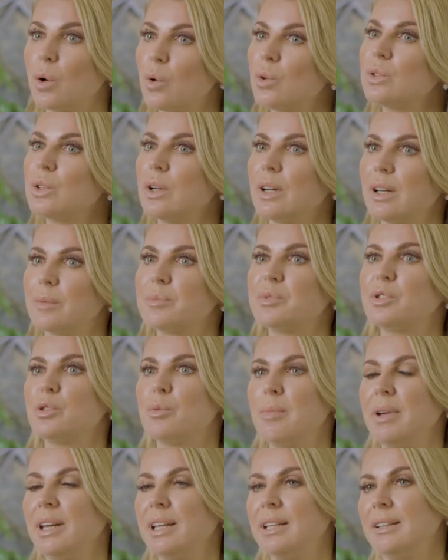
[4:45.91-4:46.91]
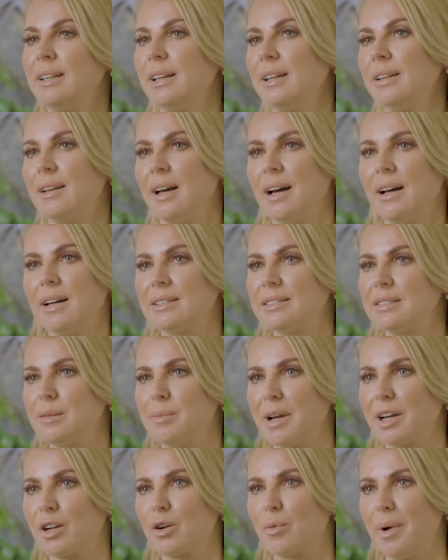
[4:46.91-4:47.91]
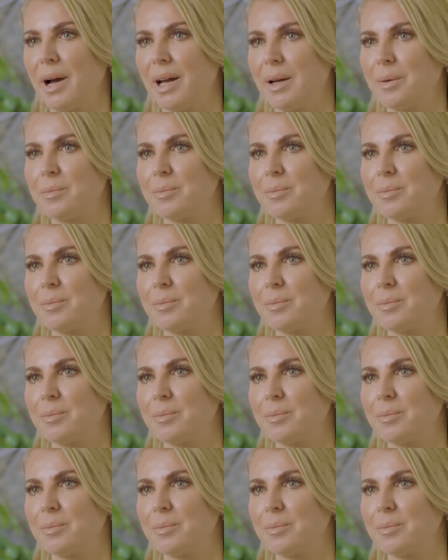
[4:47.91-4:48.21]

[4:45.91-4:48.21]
also helps to maintain a healthy microbiome.